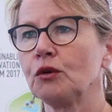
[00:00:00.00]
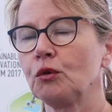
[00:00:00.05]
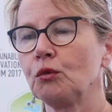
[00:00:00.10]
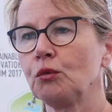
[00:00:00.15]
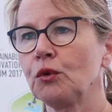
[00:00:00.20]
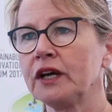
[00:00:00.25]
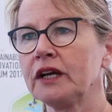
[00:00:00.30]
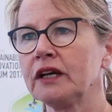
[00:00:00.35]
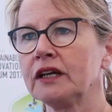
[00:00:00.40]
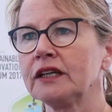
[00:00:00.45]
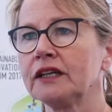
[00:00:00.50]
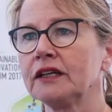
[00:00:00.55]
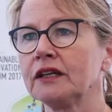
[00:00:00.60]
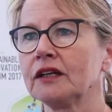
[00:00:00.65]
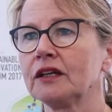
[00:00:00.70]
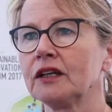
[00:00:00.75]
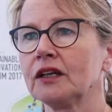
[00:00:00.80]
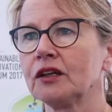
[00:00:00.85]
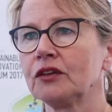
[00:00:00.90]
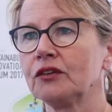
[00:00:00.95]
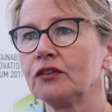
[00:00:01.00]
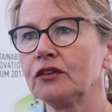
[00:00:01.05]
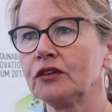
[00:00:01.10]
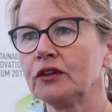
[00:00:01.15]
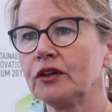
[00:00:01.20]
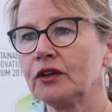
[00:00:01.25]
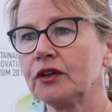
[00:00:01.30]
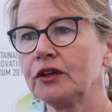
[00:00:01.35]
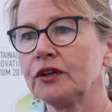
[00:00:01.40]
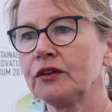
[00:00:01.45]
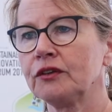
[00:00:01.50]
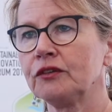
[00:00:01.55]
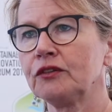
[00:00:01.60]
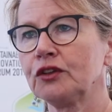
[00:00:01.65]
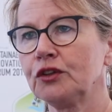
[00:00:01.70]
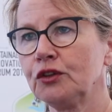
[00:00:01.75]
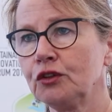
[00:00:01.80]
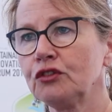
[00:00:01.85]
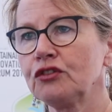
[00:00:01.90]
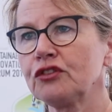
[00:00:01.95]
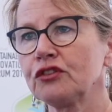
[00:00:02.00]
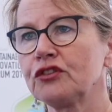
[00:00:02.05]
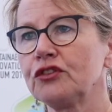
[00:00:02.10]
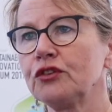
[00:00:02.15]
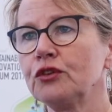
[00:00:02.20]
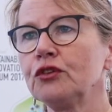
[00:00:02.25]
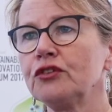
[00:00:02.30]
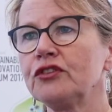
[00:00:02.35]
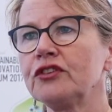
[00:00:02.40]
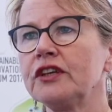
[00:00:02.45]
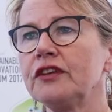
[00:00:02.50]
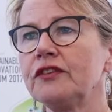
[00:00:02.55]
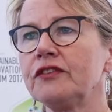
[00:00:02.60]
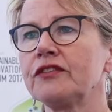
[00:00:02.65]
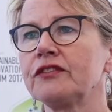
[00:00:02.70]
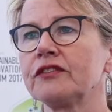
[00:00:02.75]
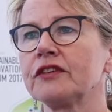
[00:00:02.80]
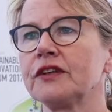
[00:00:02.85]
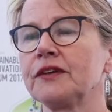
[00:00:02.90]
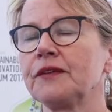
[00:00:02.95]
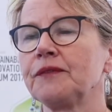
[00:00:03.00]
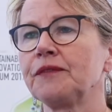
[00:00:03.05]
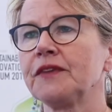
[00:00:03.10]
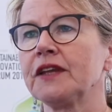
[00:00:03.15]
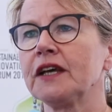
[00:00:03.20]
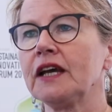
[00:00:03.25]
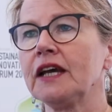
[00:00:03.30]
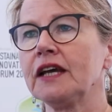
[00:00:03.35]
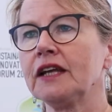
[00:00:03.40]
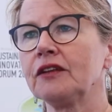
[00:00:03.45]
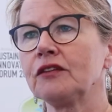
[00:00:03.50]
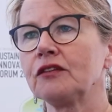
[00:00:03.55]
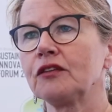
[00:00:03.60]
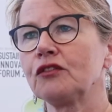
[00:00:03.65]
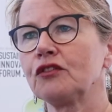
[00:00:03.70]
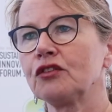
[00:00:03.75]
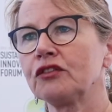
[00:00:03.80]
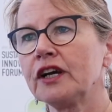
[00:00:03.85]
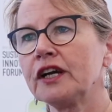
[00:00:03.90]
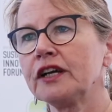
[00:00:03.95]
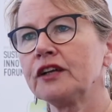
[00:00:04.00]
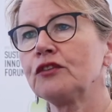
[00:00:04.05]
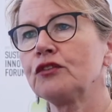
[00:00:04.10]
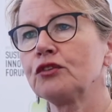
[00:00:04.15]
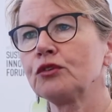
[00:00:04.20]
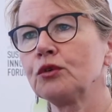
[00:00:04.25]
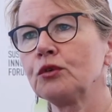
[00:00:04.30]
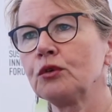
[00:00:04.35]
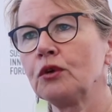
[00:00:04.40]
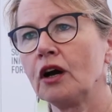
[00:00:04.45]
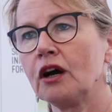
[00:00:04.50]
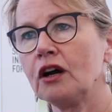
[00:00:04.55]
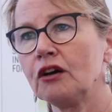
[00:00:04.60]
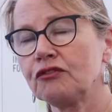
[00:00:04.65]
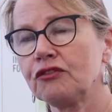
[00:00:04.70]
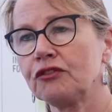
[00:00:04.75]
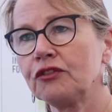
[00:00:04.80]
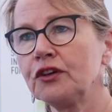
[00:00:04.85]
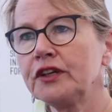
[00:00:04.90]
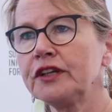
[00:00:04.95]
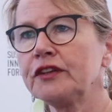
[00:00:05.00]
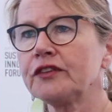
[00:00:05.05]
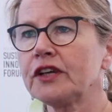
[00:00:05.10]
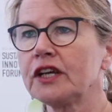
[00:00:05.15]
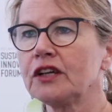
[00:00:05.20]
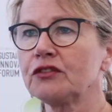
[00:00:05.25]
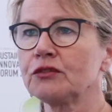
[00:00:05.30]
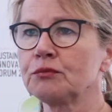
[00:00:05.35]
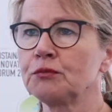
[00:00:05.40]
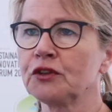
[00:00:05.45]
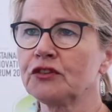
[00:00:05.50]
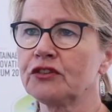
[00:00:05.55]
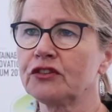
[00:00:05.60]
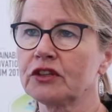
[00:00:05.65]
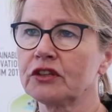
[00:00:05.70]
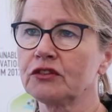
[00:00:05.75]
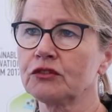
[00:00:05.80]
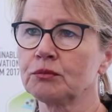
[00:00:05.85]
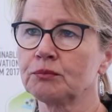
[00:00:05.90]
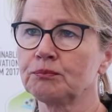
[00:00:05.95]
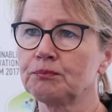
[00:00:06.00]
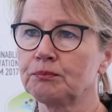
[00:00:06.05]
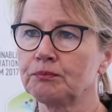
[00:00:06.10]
where the users use it and try to avoid as much as